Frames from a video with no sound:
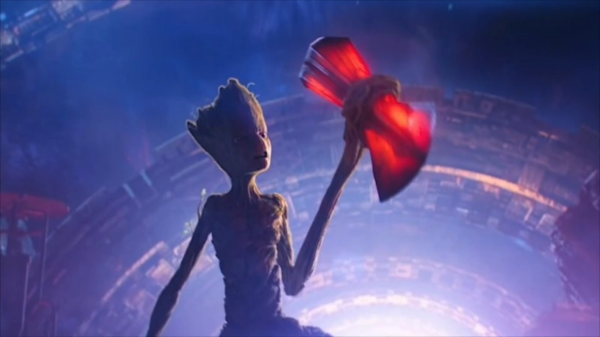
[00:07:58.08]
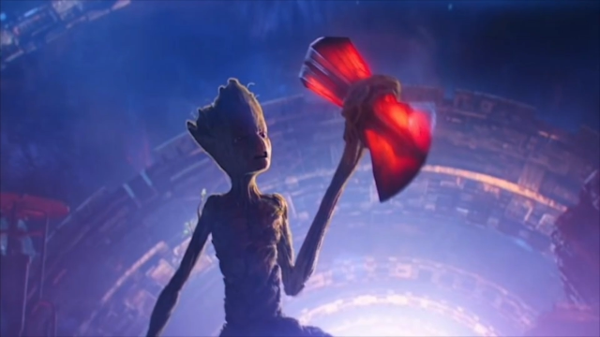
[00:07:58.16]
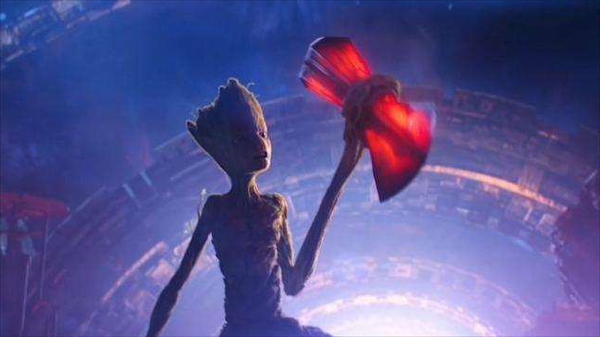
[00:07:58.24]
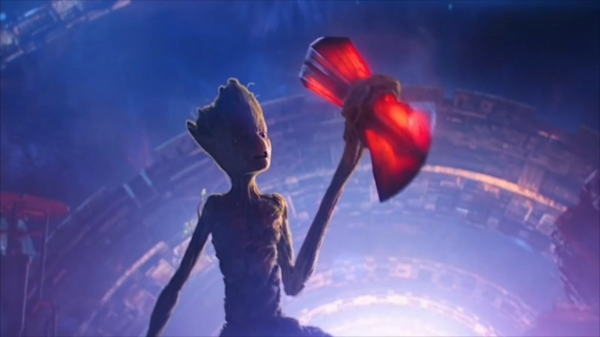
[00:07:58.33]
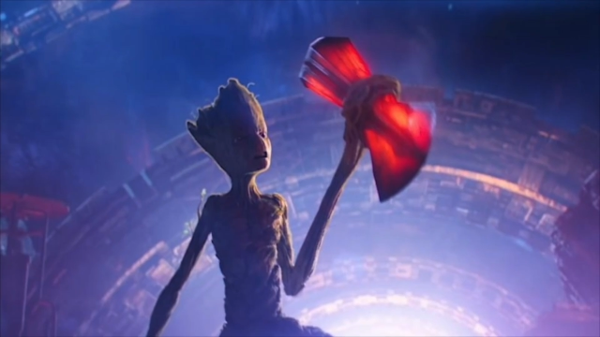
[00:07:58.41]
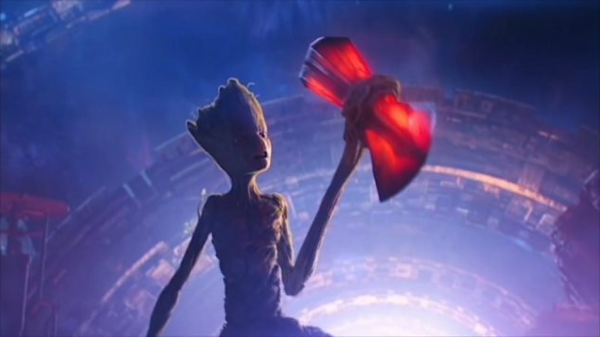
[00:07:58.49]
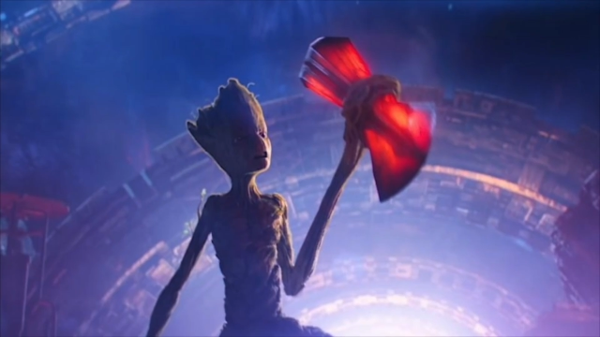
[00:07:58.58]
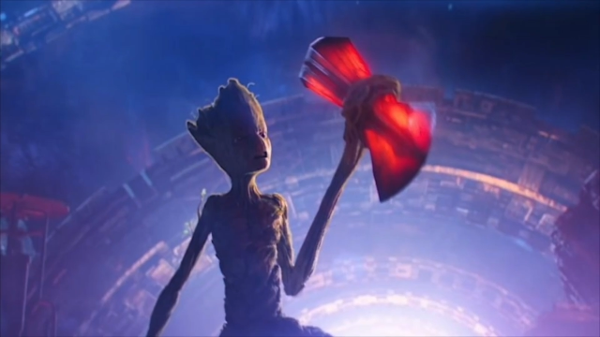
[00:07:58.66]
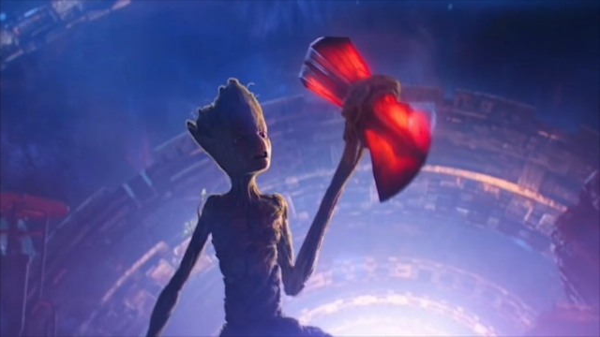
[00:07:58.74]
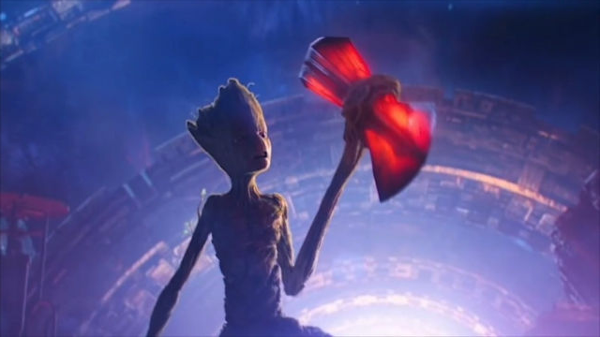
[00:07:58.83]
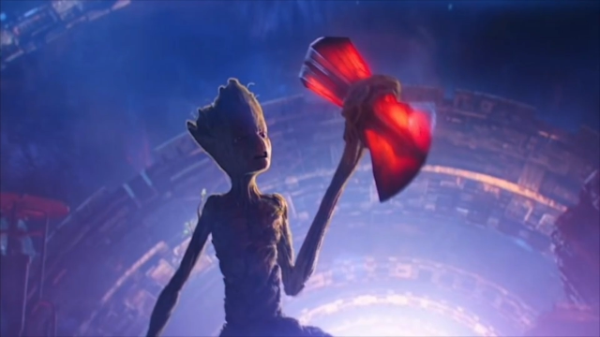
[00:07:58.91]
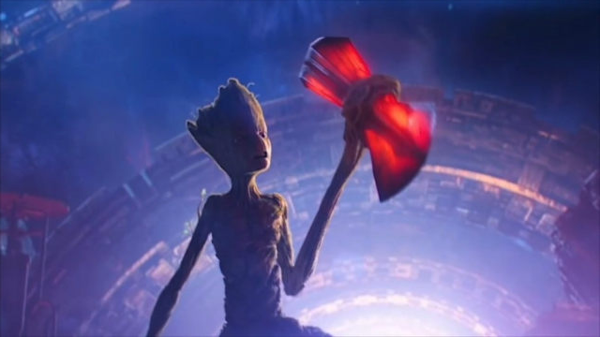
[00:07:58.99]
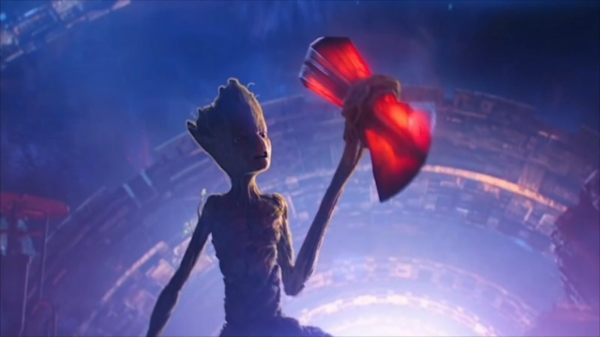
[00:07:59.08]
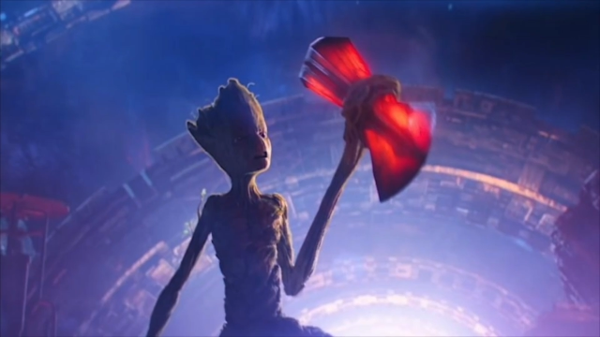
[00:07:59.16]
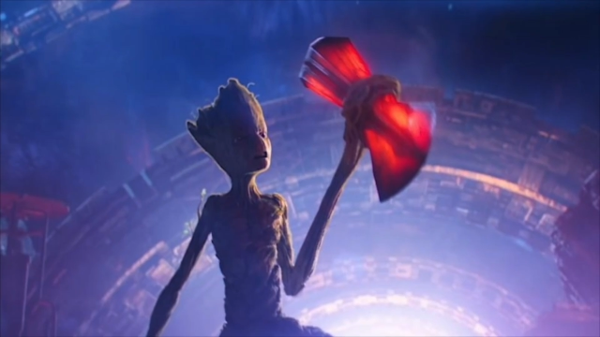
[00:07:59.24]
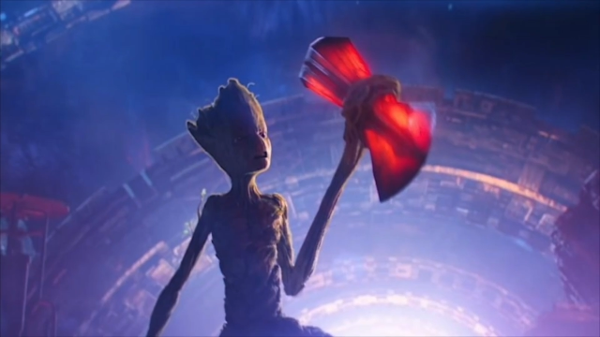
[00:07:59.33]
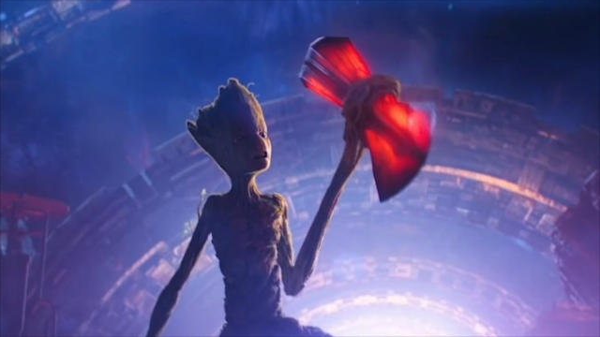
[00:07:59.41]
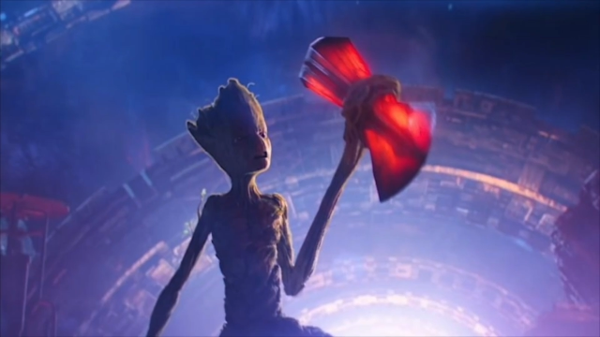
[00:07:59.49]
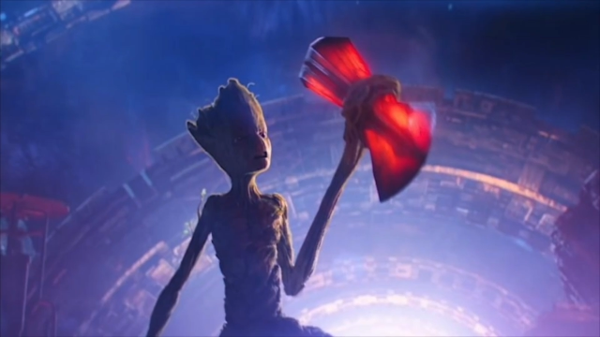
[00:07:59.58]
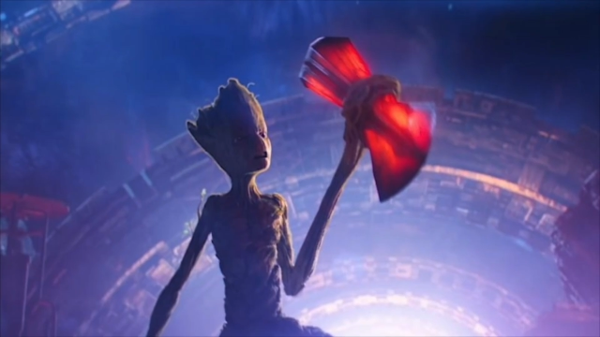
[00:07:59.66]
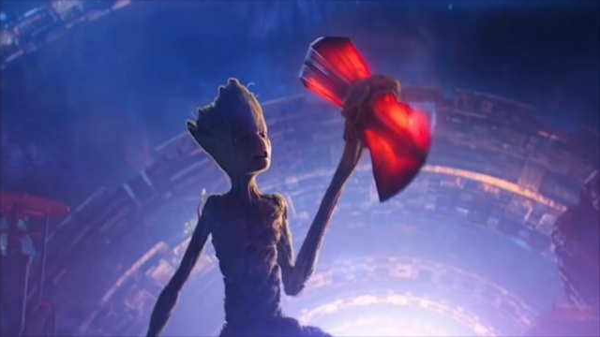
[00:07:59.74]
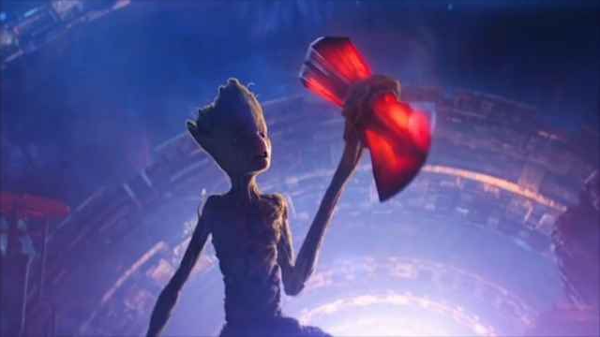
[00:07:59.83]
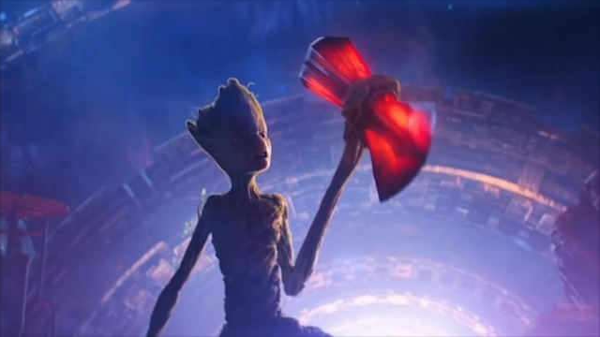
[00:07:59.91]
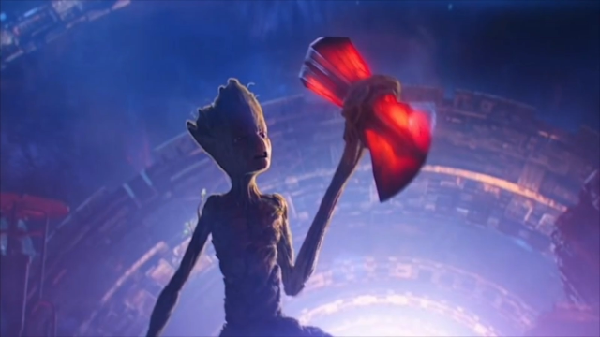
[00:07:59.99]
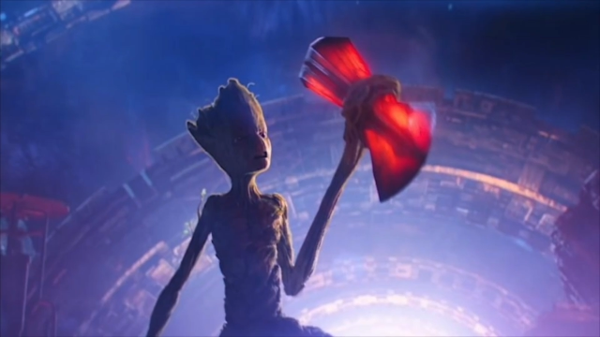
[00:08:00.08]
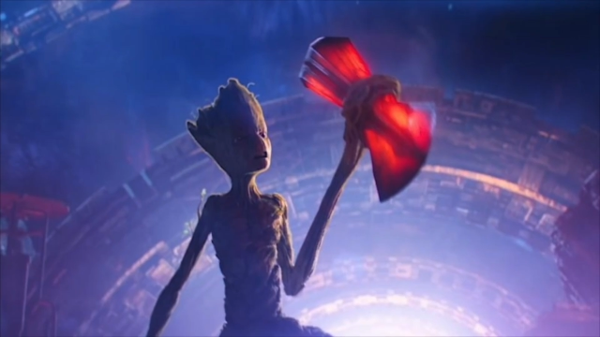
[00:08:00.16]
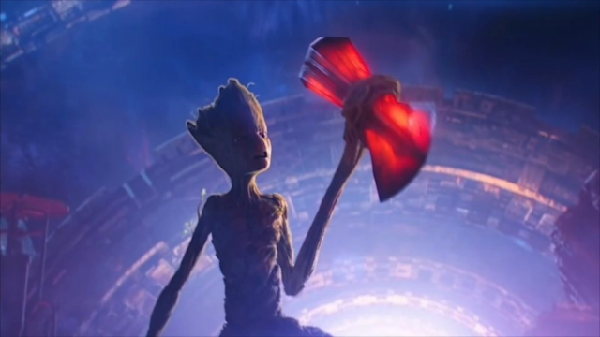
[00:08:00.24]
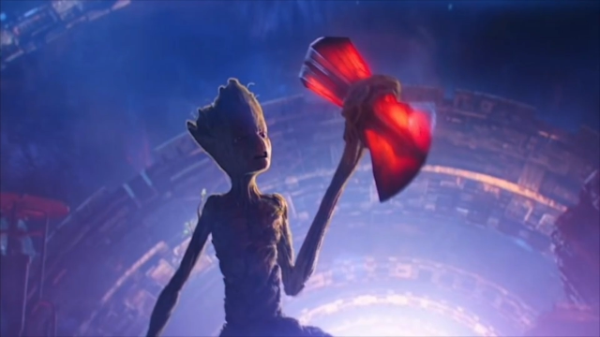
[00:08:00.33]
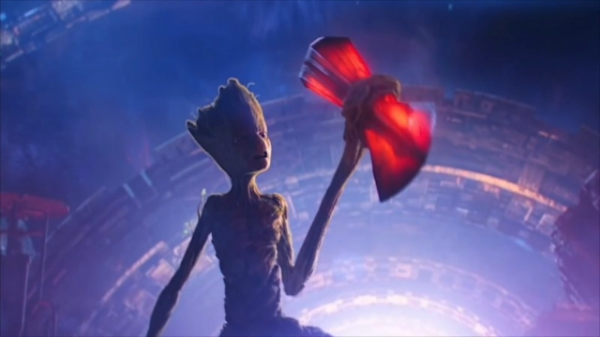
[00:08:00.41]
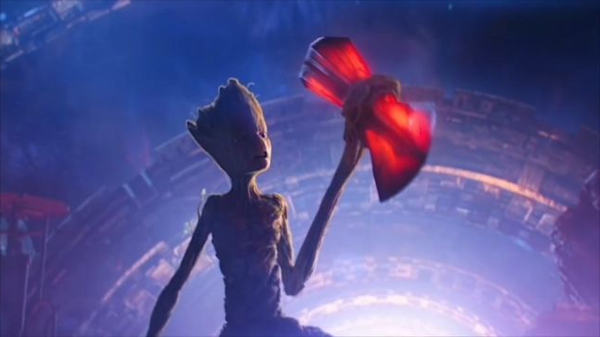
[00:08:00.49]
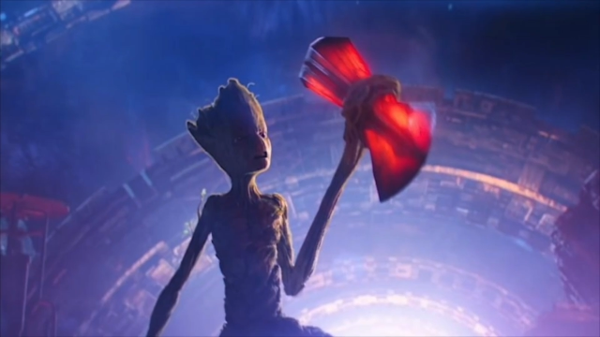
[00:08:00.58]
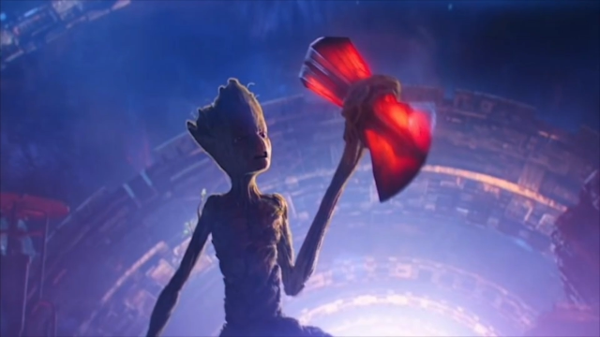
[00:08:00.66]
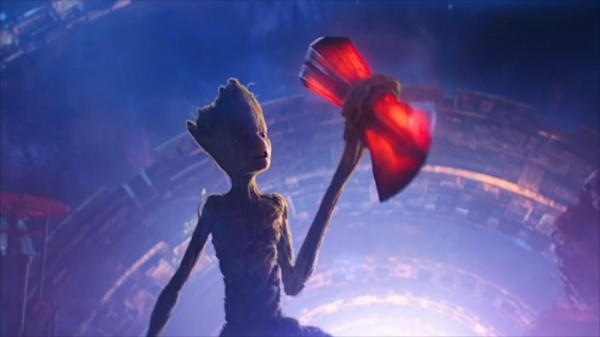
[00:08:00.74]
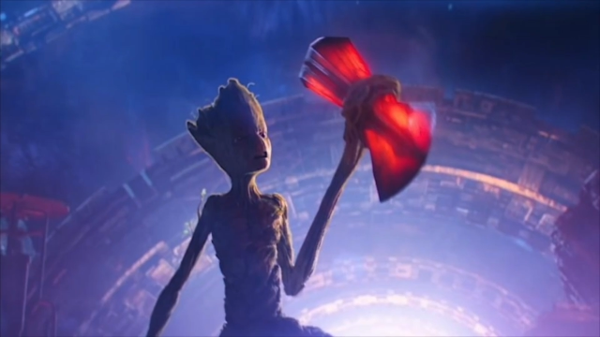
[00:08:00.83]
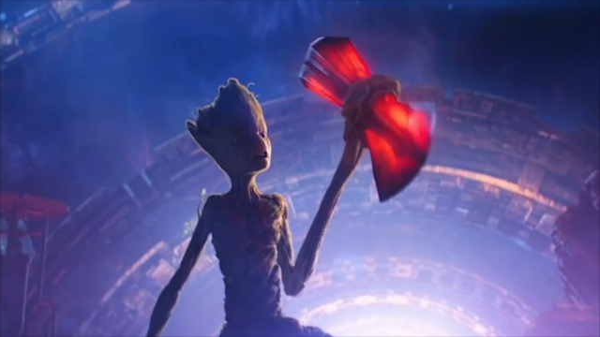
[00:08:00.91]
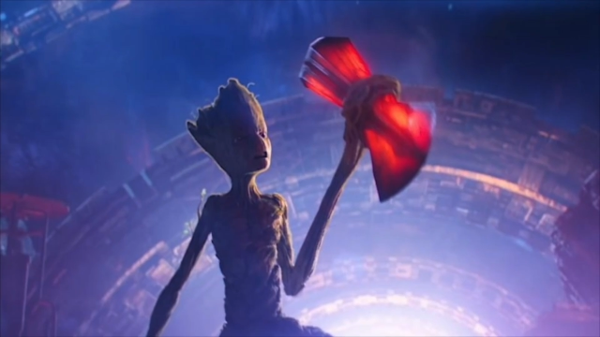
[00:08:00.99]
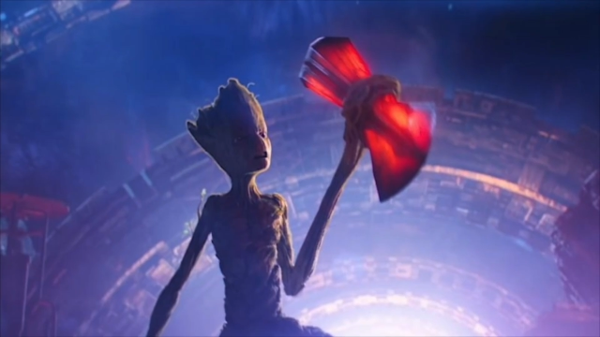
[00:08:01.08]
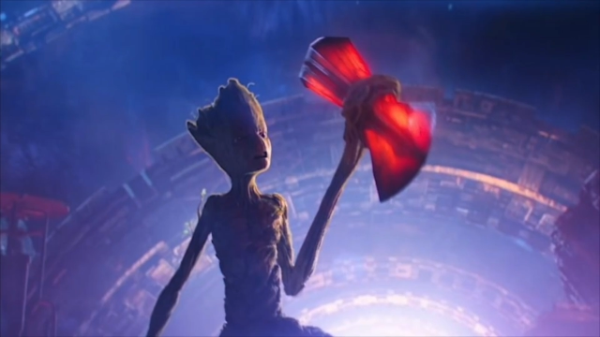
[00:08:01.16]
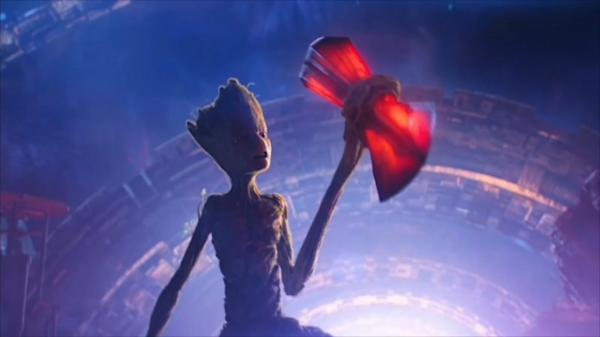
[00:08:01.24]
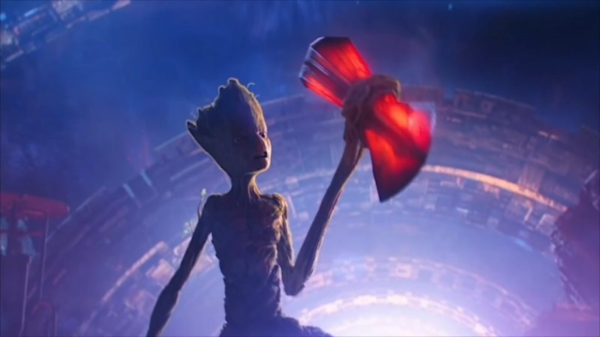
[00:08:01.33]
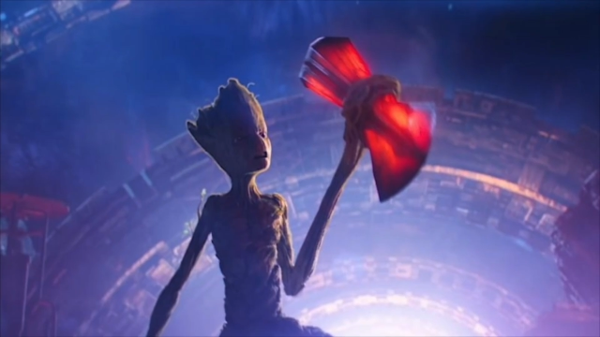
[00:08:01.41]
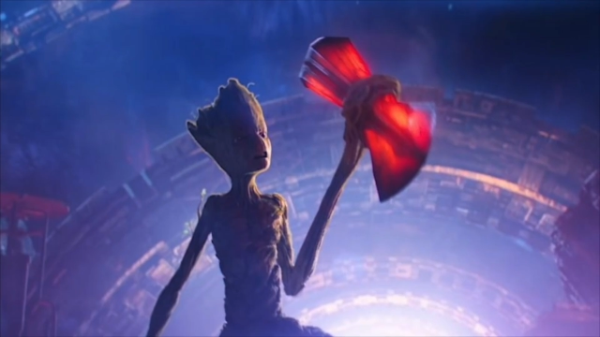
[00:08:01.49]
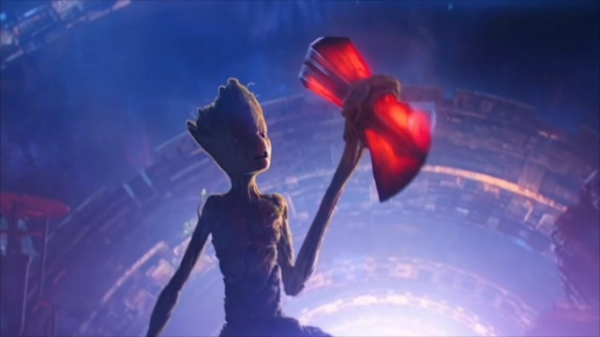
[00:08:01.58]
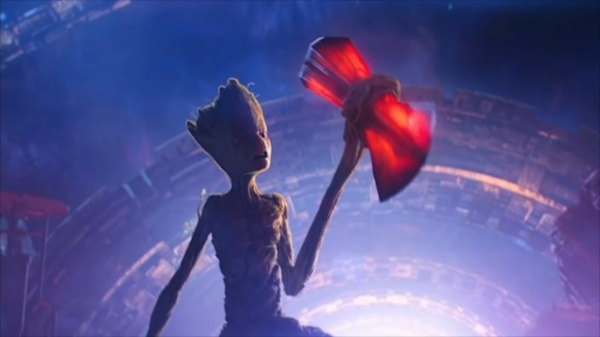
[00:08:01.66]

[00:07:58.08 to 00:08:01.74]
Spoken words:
(no speaker visible)